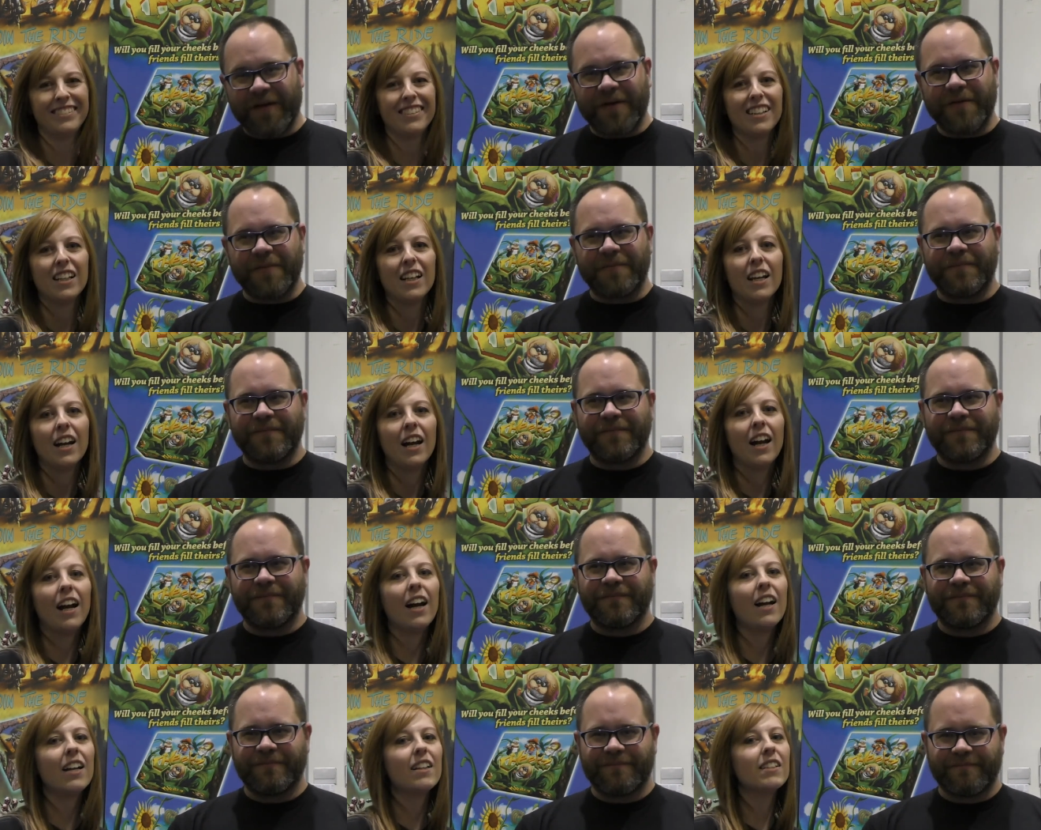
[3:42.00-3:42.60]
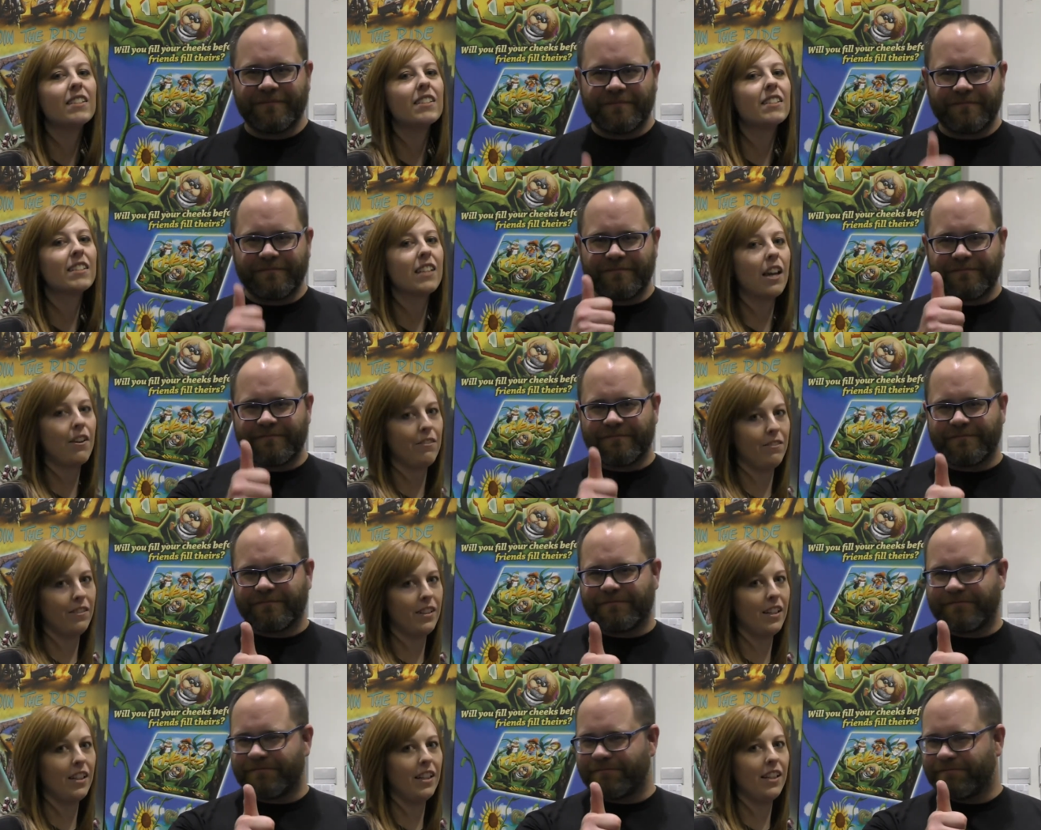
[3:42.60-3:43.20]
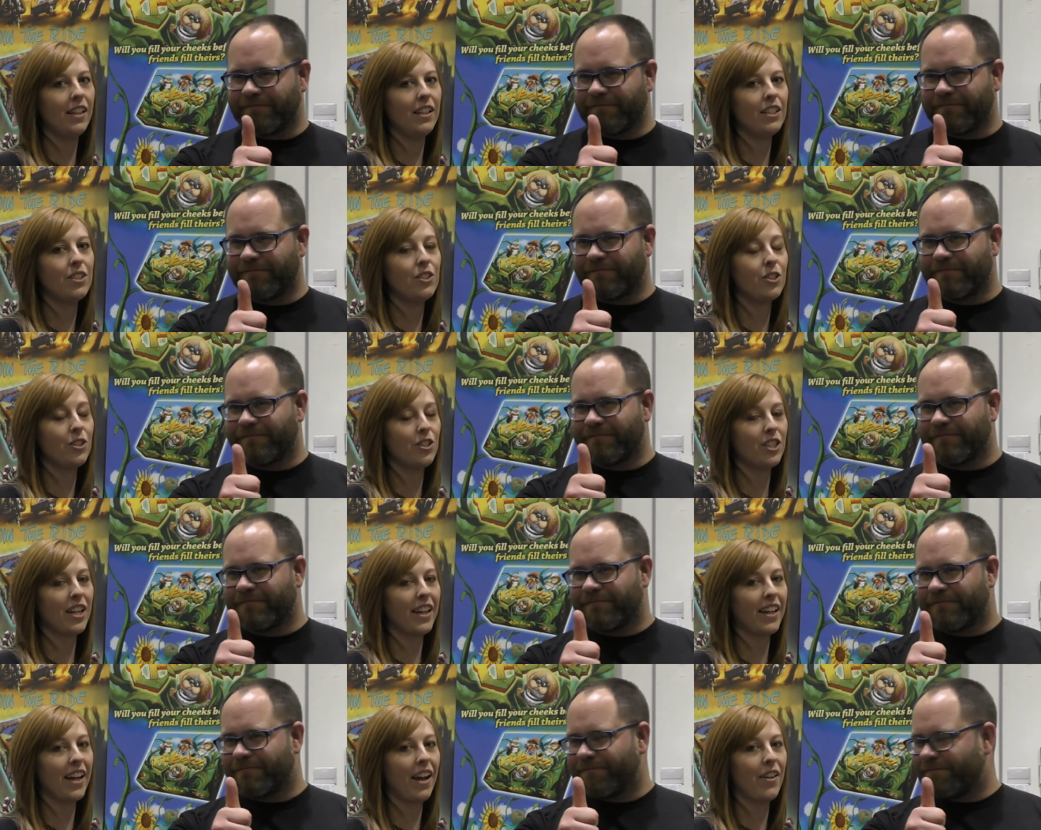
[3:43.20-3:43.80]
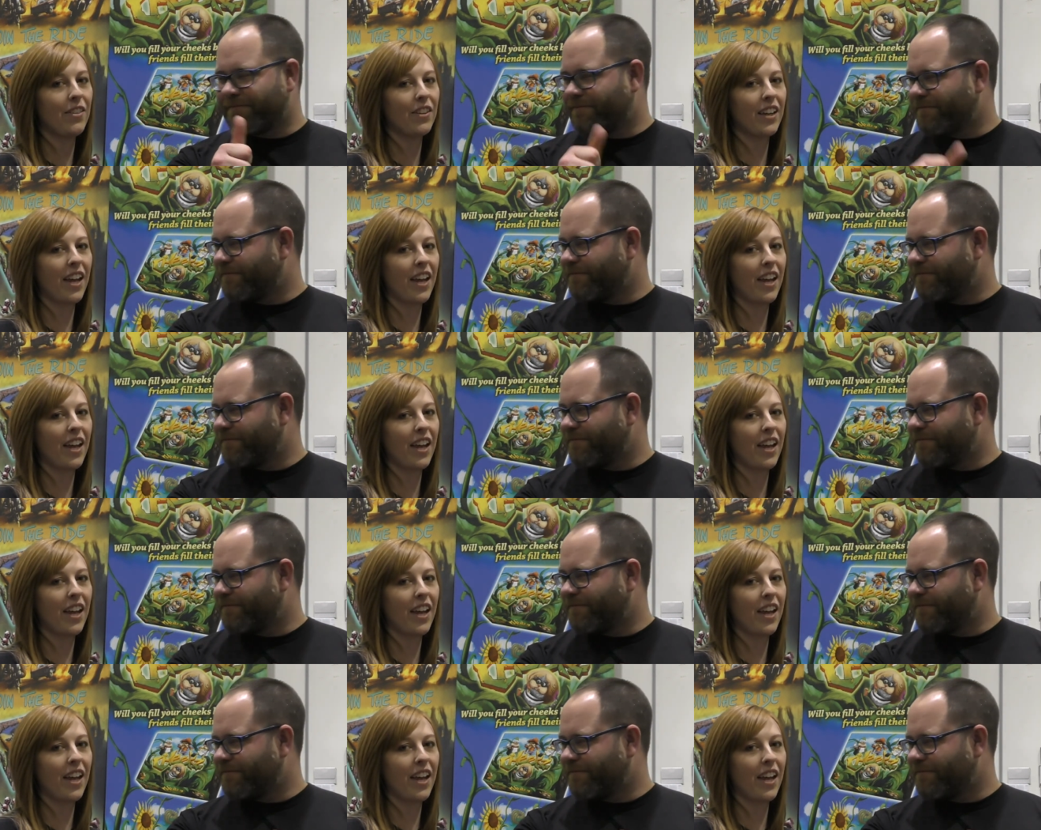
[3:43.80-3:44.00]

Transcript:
Speaker 1: you. And definitely do check out